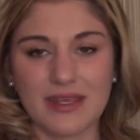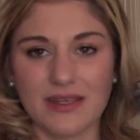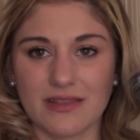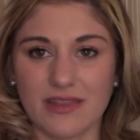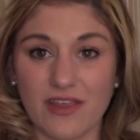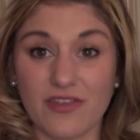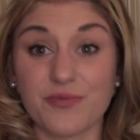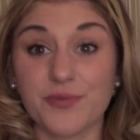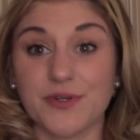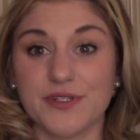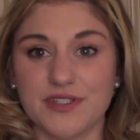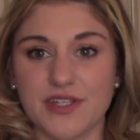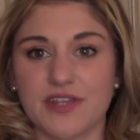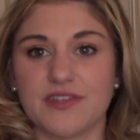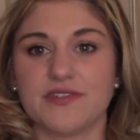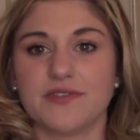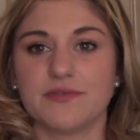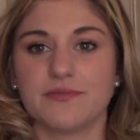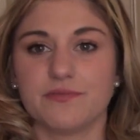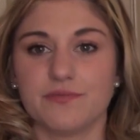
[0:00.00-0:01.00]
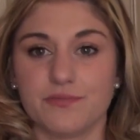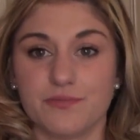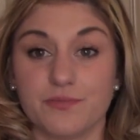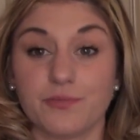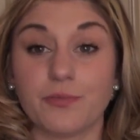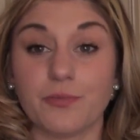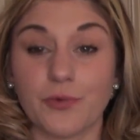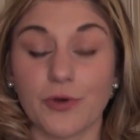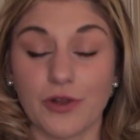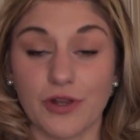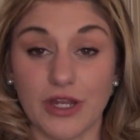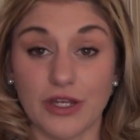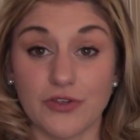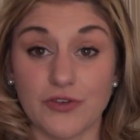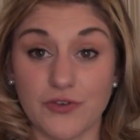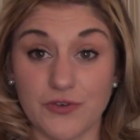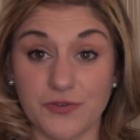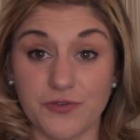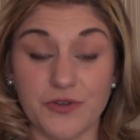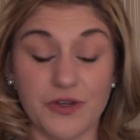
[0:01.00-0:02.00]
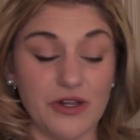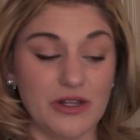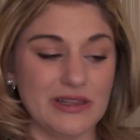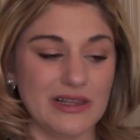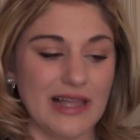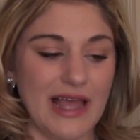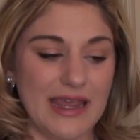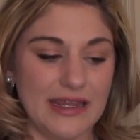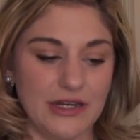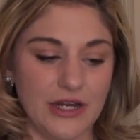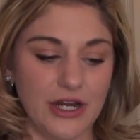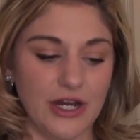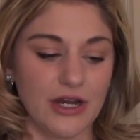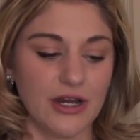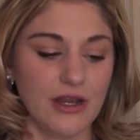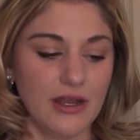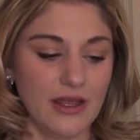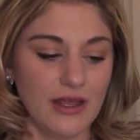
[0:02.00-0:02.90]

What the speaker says: this one does really do feel lighter.